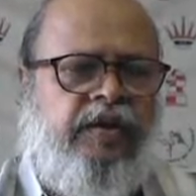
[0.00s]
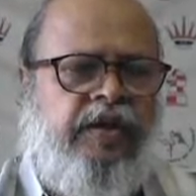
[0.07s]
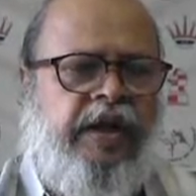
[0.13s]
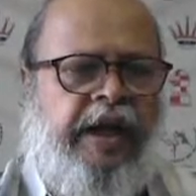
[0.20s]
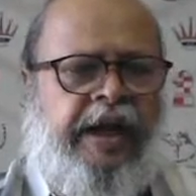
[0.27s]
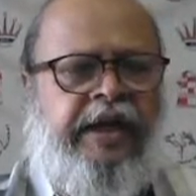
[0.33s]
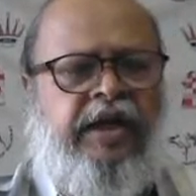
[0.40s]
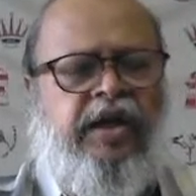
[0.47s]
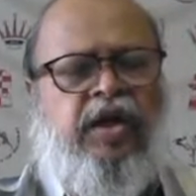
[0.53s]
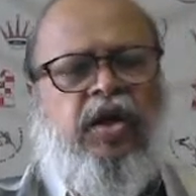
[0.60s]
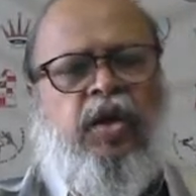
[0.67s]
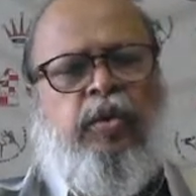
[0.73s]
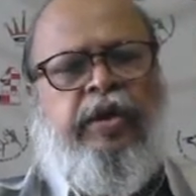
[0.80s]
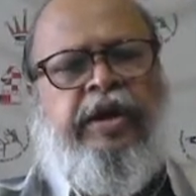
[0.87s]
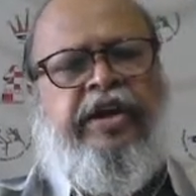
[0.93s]
And
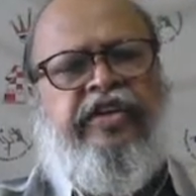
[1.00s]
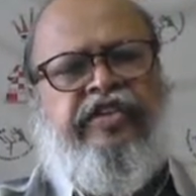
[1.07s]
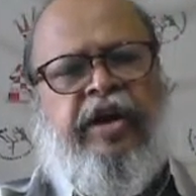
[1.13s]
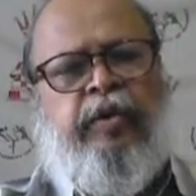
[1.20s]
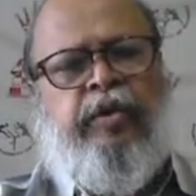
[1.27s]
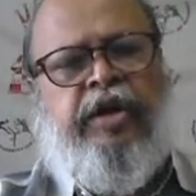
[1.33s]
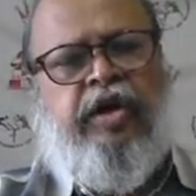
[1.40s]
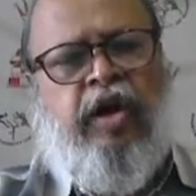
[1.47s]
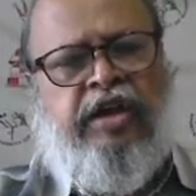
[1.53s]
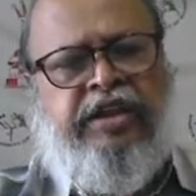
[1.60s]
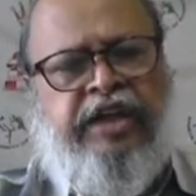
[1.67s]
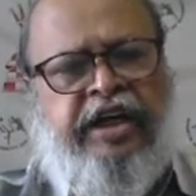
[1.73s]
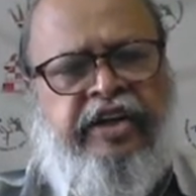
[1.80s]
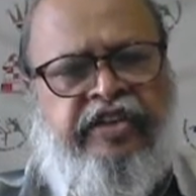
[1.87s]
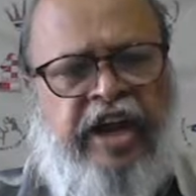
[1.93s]
we got
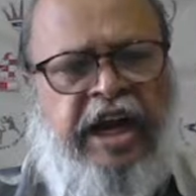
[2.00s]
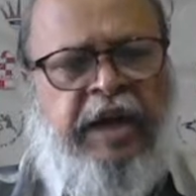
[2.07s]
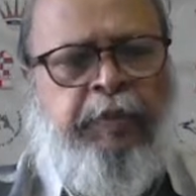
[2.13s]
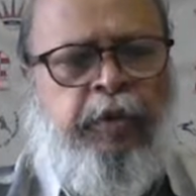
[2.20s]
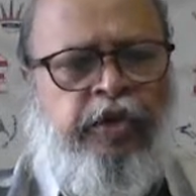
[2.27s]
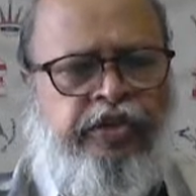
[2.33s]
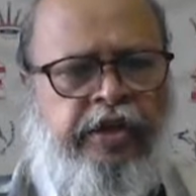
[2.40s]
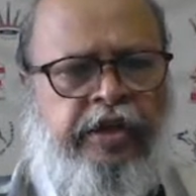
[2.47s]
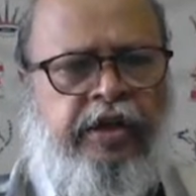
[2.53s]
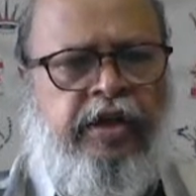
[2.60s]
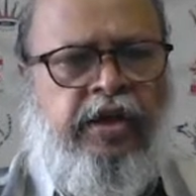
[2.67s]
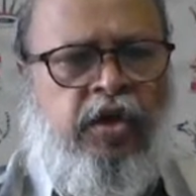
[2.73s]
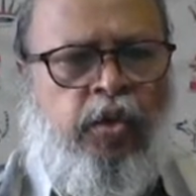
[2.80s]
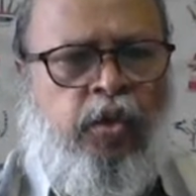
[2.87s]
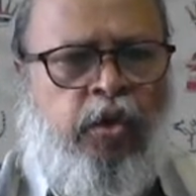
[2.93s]
the desired position.
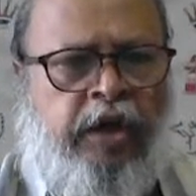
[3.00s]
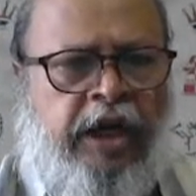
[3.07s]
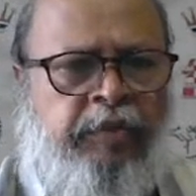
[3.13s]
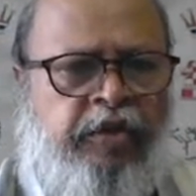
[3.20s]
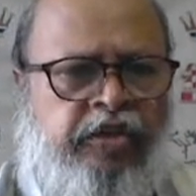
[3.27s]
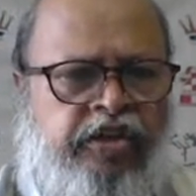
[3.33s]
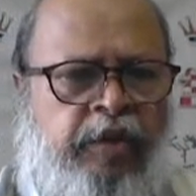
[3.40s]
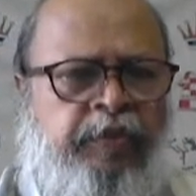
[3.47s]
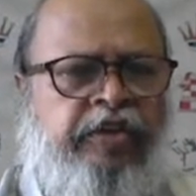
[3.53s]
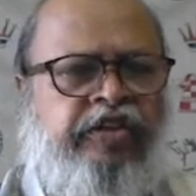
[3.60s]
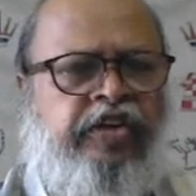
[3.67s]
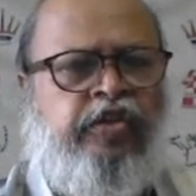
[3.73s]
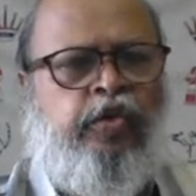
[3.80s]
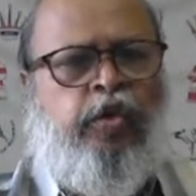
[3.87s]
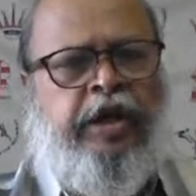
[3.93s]
Rook and bishop
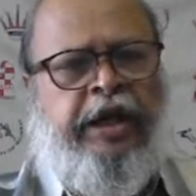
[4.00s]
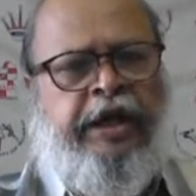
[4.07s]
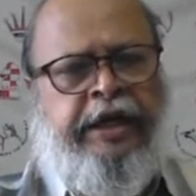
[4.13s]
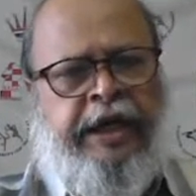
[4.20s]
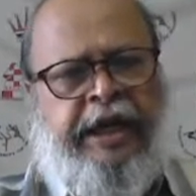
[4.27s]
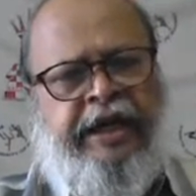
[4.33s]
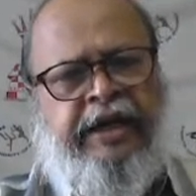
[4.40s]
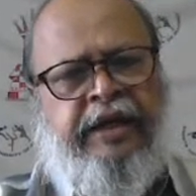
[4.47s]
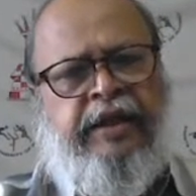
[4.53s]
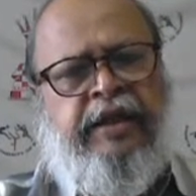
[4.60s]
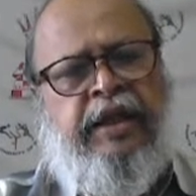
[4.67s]
versus rook and knight.